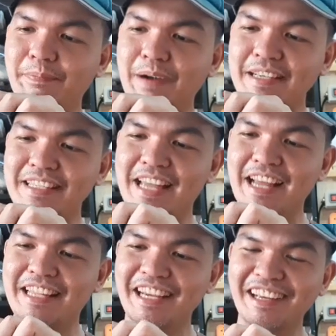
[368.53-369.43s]
press
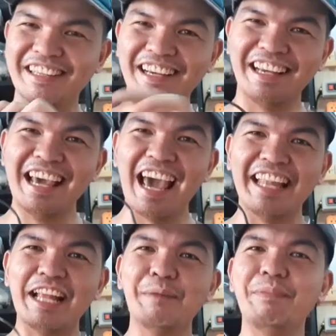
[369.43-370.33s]
that,
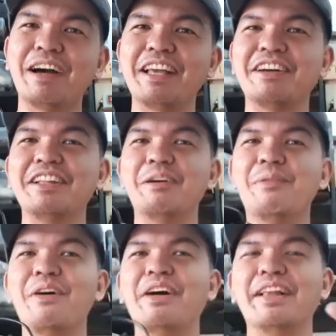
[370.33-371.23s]
and then you plug it on the
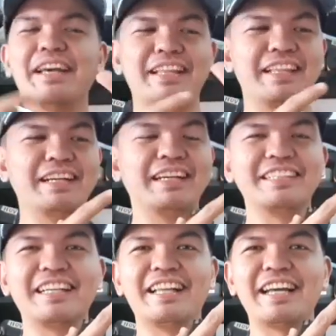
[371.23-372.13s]
wall, and
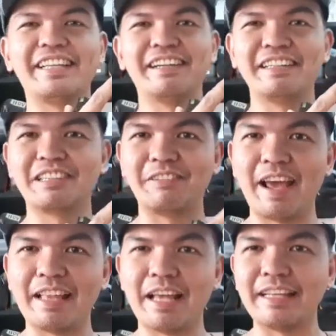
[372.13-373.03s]
there's a light here. It's
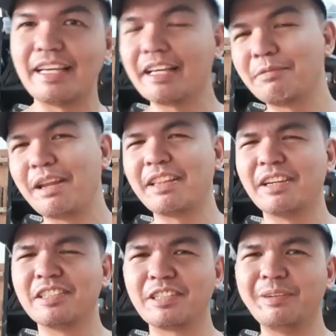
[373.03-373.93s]
red. I think when it
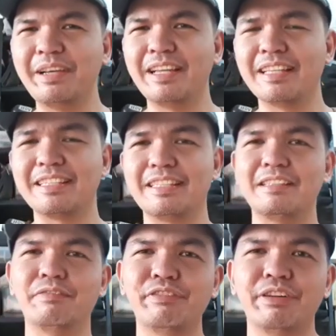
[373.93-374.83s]
turns green,
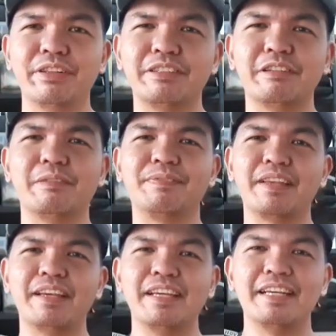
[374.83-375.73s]
it's full. So
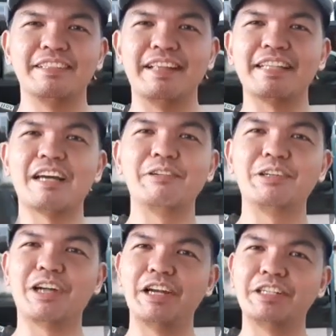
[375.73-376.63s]
that's how
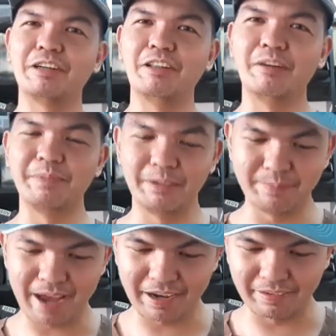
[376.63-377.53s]
you charge your Lomvum
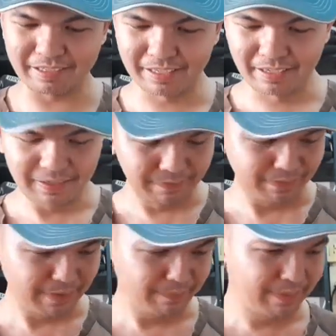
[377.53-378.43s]
batteries.
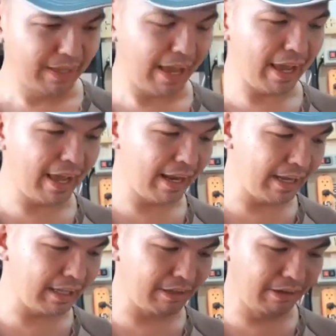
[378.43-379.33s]

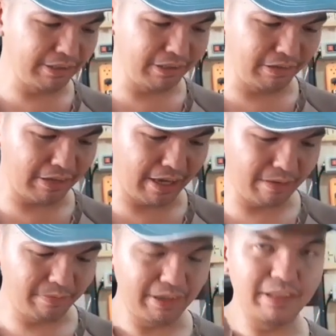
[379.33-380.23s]
And it also
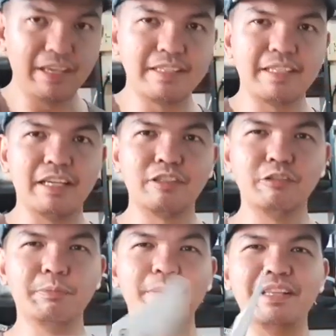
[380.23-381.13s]
came with this
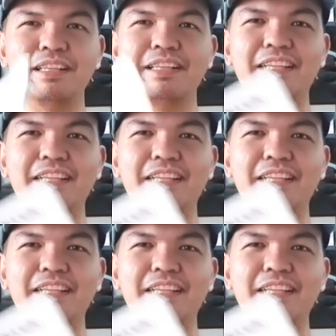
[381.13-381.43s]
stupid